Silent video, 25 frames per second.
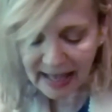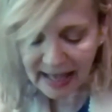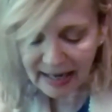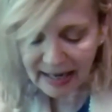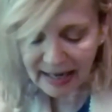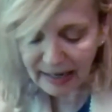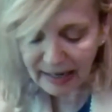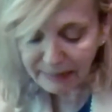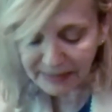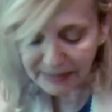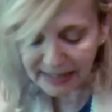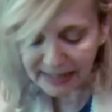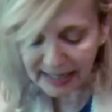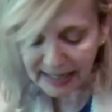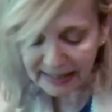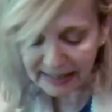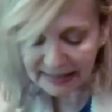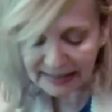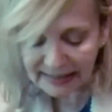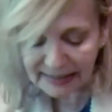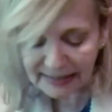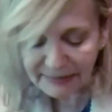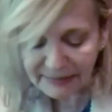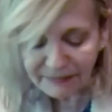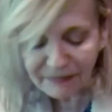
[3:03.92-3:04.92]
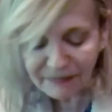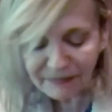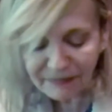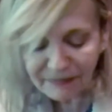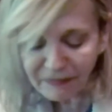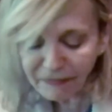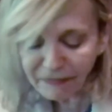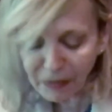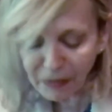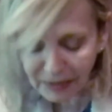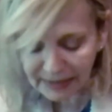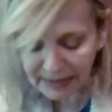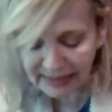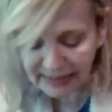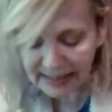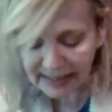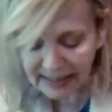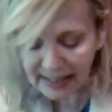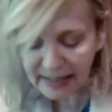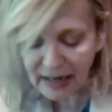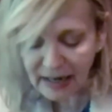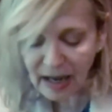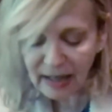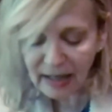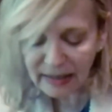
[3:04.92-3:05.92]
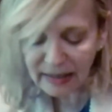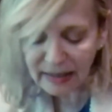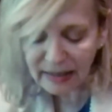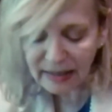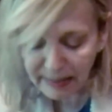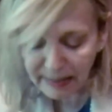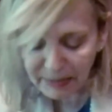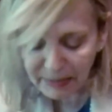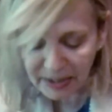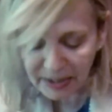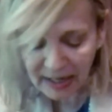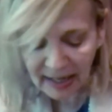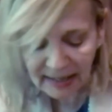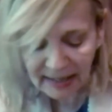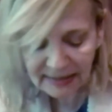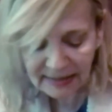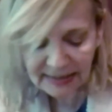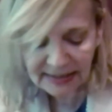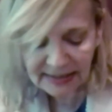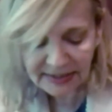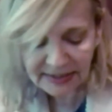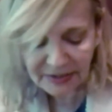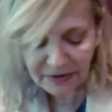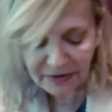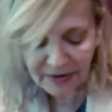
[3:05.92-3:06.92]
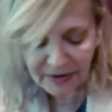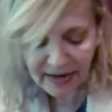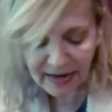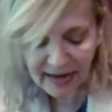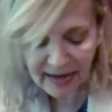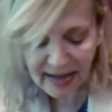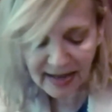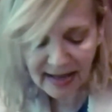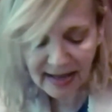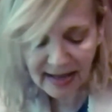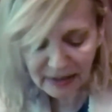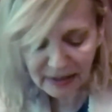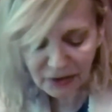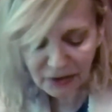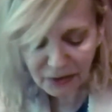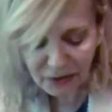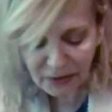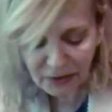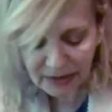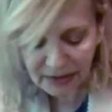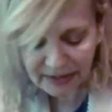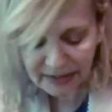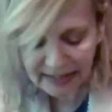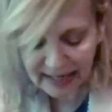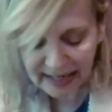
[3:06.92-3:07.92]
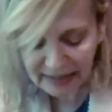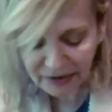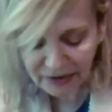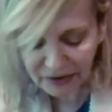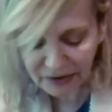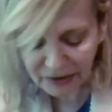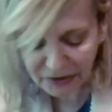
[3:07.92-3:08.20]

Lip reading: and updates focusing on Lebanon, Syria, and Israel's national